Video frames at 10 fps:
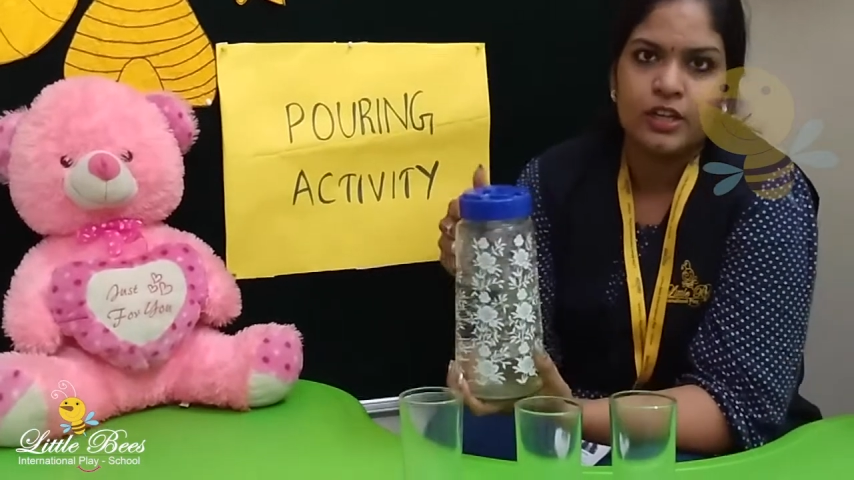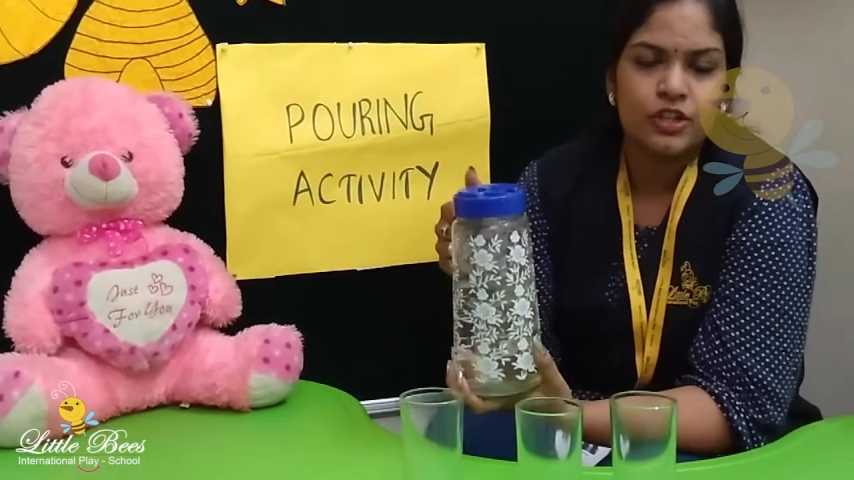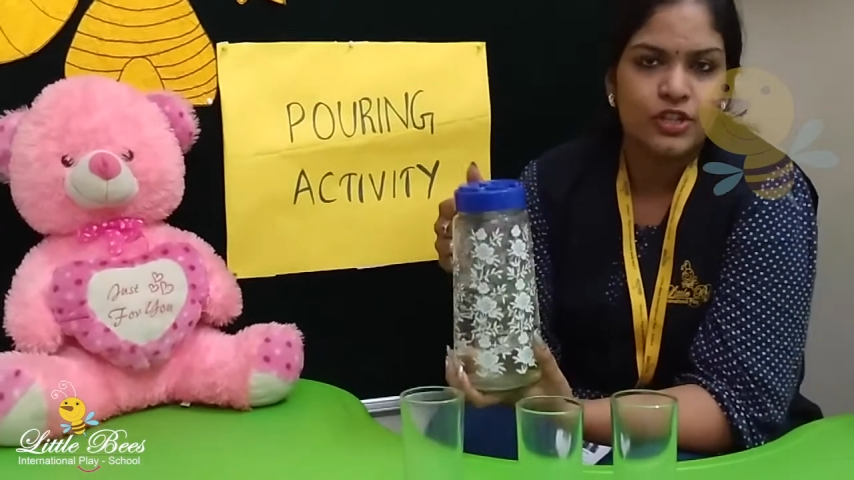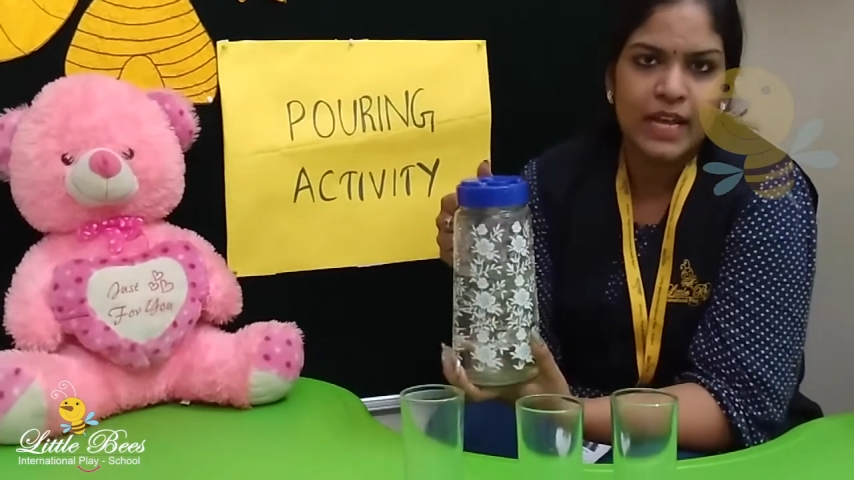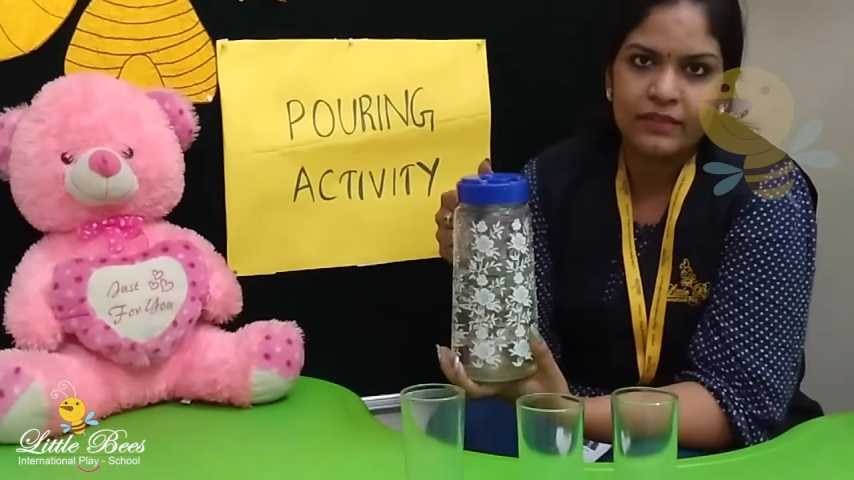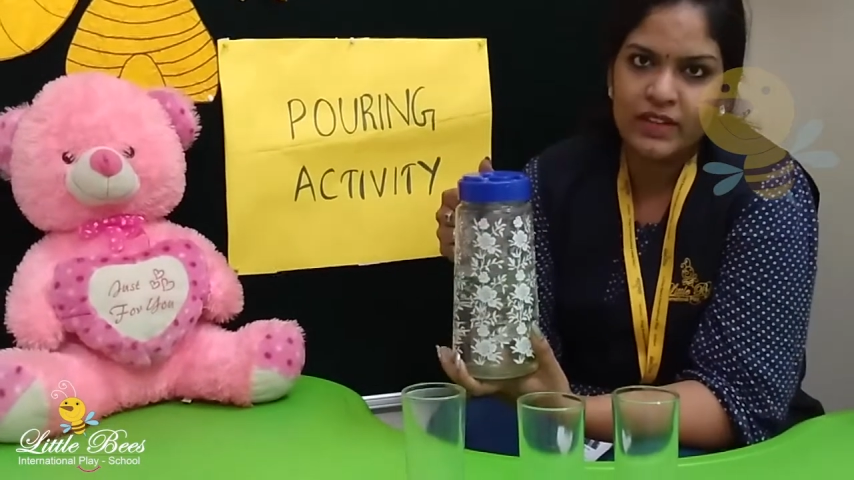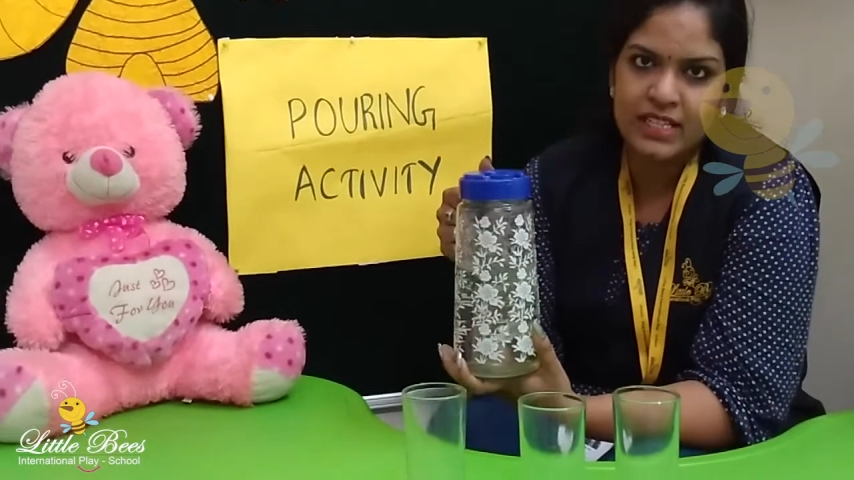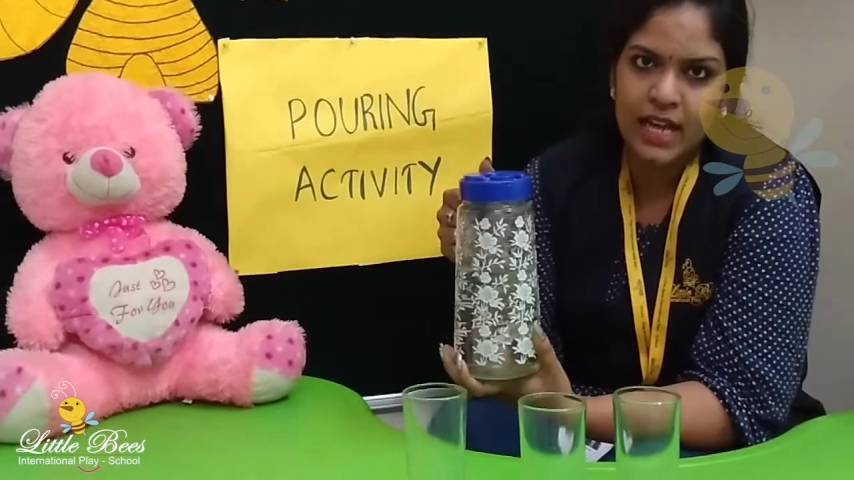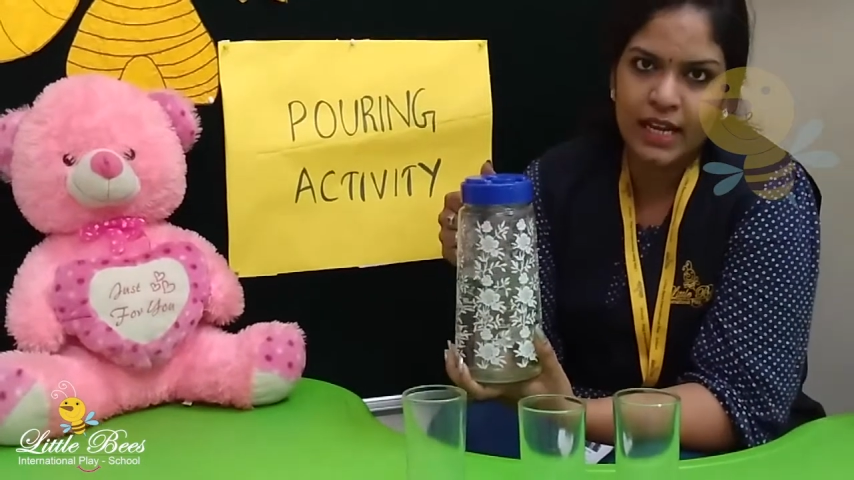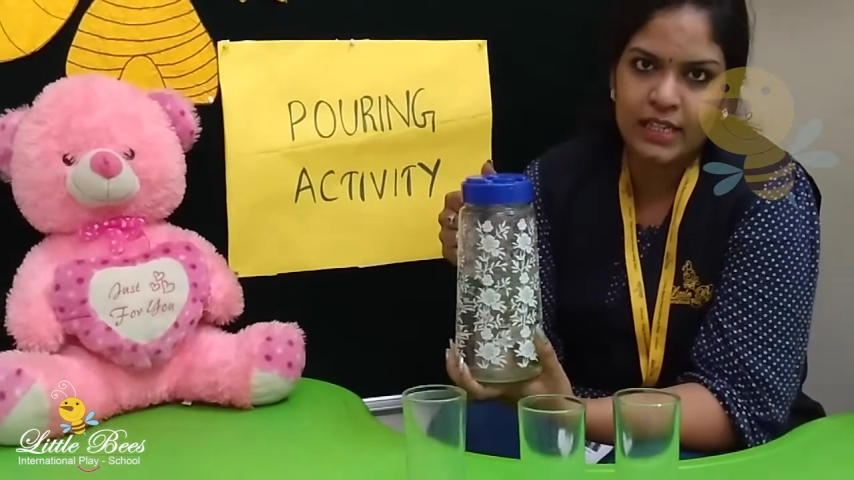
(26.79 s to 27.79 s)
So shall we
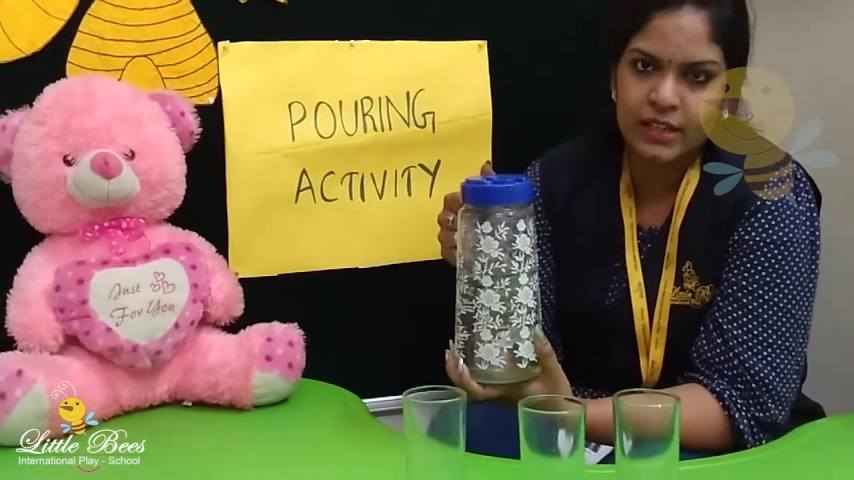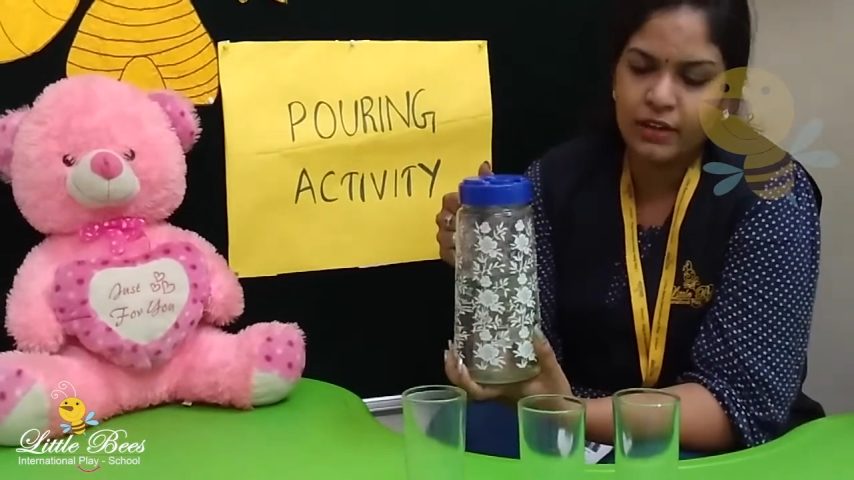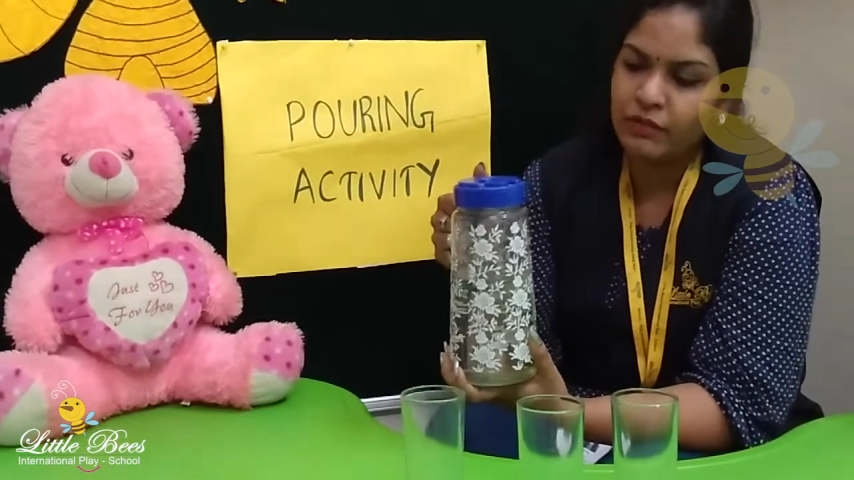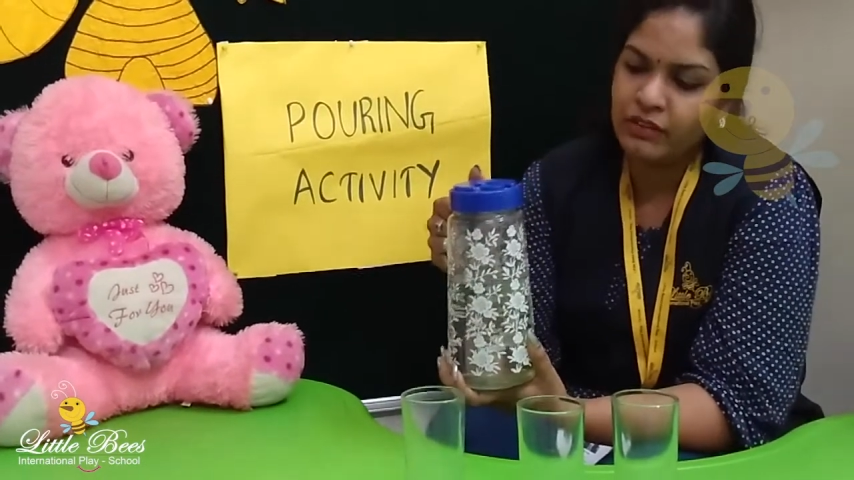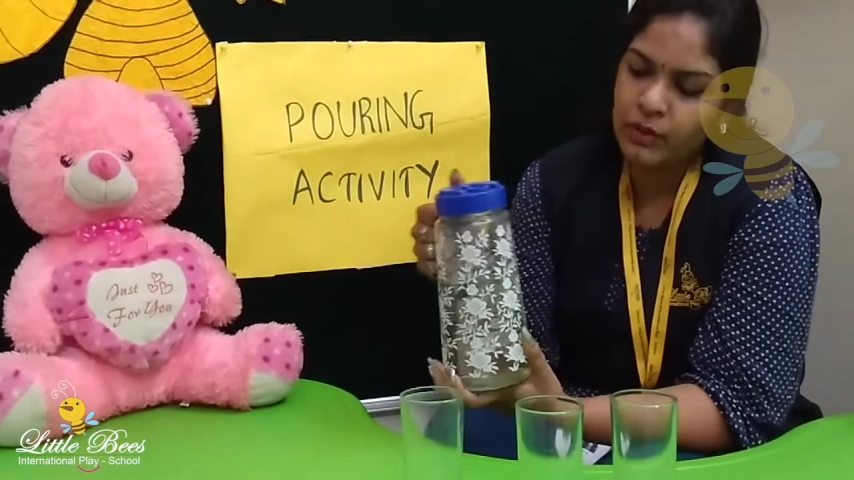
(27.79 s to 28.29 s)
start? We